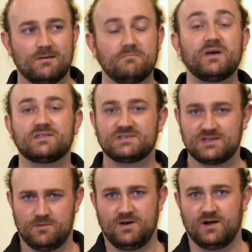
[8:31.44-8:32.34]

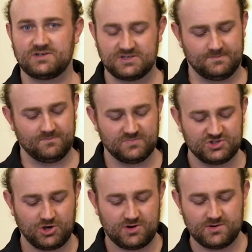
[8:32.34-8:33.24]
myths about
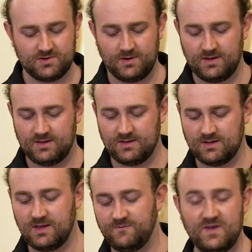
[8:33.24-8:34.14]
certain
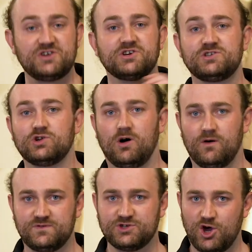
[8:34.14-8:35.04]
features
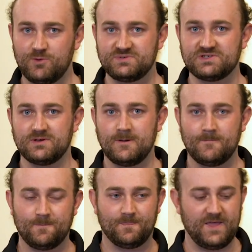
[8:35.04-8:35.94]
of scopes
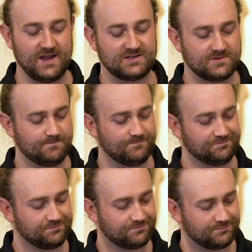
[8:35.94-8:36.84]
that
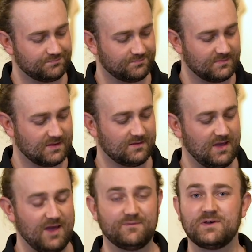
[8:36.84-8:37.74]

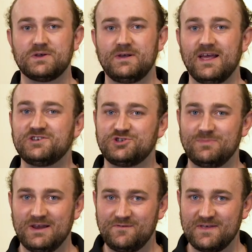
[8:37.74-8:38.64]
have led you to
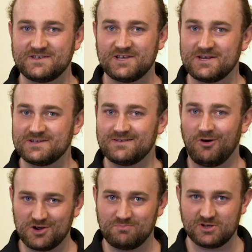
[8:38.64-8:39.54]
believe things that
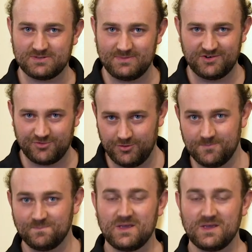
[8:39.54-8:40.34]
aren't possibly true.